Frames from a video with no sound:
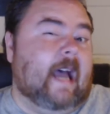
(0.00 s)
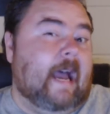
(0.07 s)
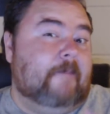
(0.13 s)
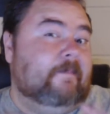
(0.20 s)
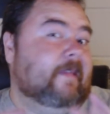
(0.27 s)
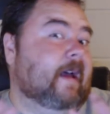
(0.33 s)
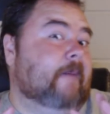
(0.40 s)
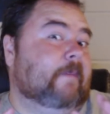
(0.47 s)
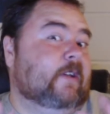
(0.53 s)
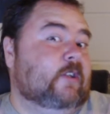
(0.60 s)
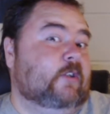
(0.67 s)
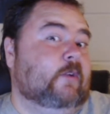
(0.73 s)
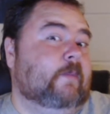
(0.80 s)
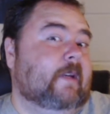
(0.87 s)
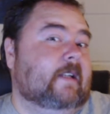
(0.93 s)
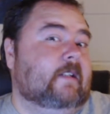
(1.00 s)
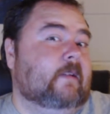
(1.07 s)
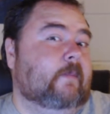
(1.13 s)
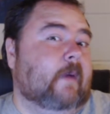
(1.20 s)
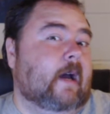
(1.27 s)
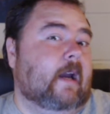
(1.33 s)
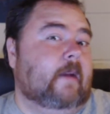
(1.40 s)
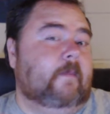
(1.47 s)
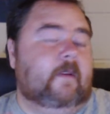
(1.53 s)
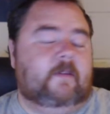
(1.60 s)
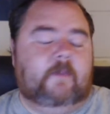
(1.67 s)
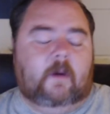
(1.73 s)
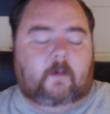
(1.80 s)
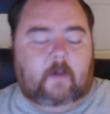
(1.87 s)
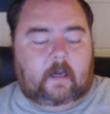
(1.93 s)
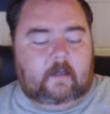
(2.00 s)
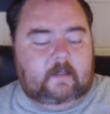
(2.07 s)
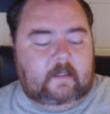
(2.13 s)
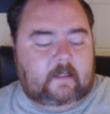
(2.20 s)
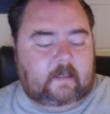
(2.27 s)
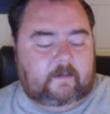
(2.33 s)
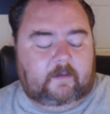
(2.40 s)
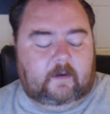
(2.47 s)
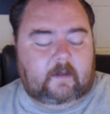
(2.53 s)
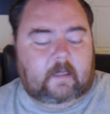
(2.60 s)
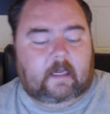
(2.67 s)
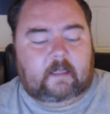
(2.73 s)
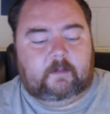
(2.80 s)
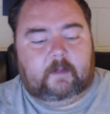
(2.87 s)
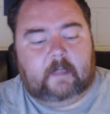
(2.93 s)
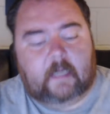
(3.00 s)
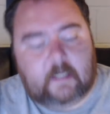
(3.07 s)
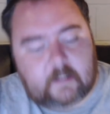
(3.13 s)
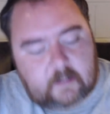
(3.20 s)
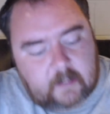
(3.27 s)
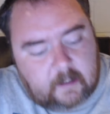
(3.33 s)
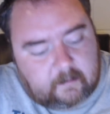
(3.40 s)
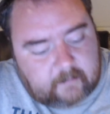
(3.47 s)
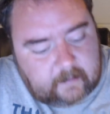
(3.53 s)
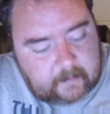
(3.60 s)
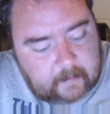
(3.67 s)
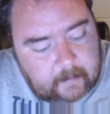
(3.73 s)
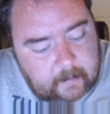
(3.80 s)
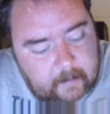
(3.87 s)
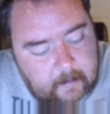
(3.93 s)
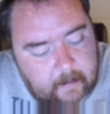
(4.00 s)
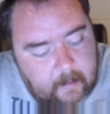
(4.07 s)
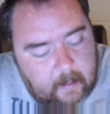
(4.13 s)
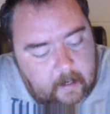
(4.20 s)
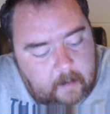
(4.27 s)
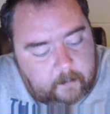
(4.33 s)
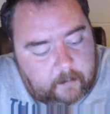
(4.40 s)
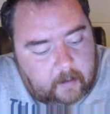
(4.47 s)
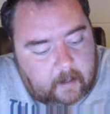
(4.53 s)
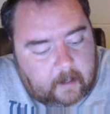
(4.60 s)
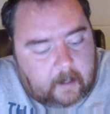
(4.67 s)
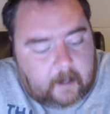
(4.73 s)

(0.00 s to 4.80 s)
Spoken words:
I'm assuming it's the bottom. It's been a while since I've heard the explanation of it. But